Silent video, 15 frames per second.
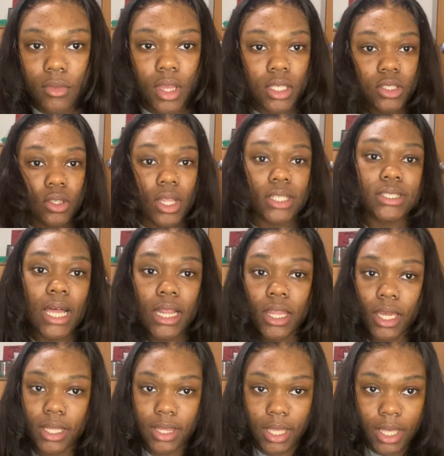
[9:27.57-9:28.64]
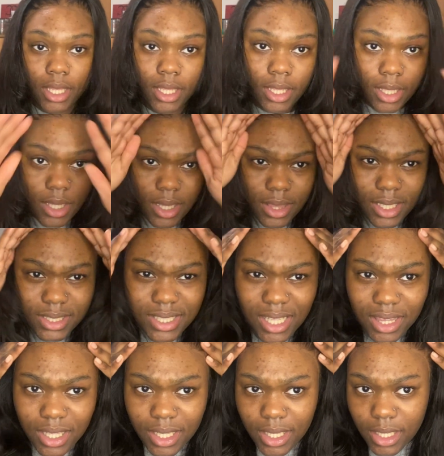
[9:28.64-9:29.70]
So let's not look at that. Let's not
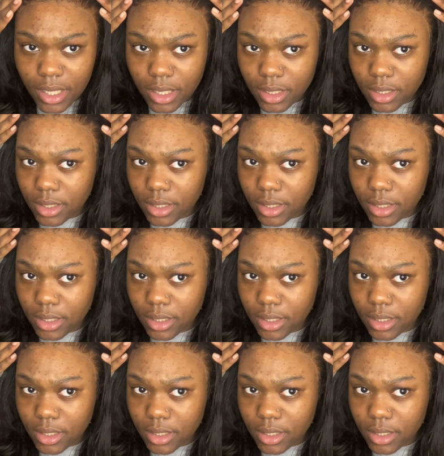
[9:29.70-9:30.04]
look at